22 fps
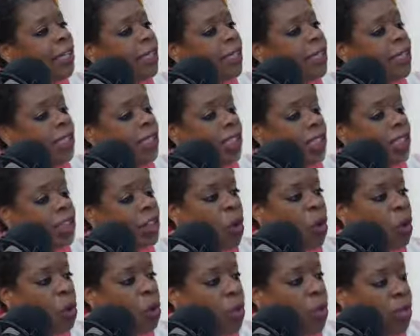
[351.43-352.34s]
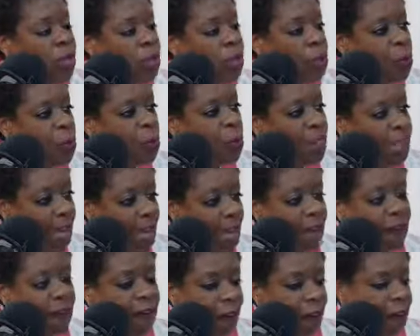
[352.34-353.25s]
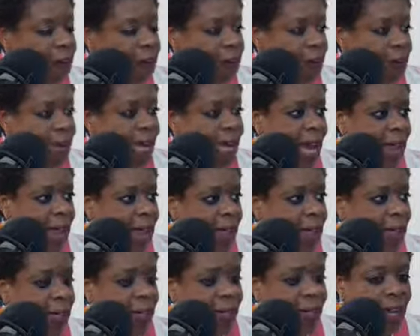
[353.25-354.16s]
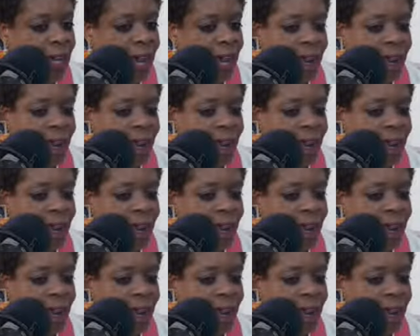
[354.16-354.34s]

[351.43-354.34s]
She didn't know what it would take for her to be happy.